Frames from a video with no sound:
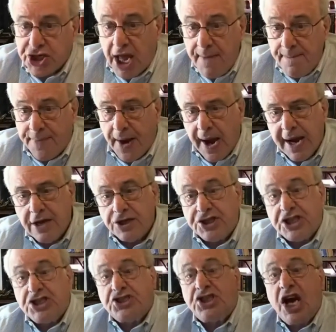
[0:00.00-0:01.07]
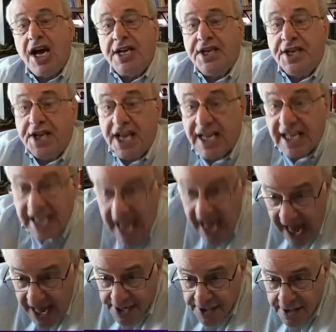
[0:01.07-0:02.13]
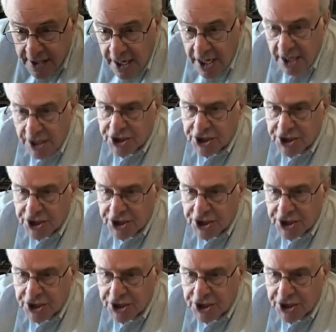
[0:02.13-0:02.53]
Empire decided again